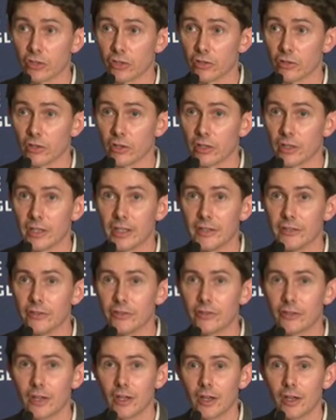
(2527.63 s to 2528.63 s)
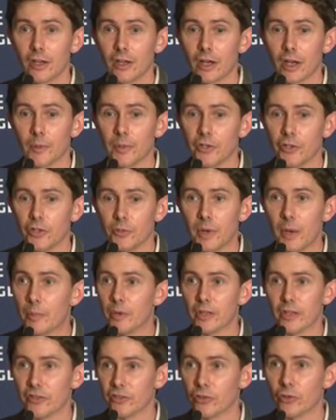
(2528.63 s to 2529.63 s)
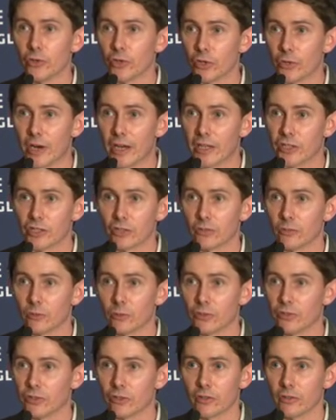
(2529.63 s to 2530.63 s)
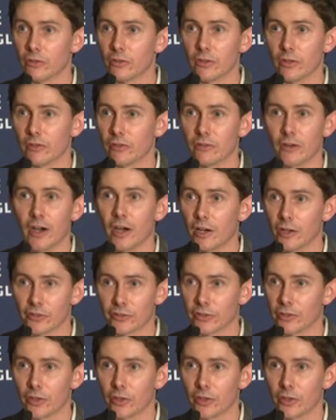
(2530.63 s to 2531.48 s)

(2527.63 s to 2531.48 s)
and you remember his inauguration was a farce.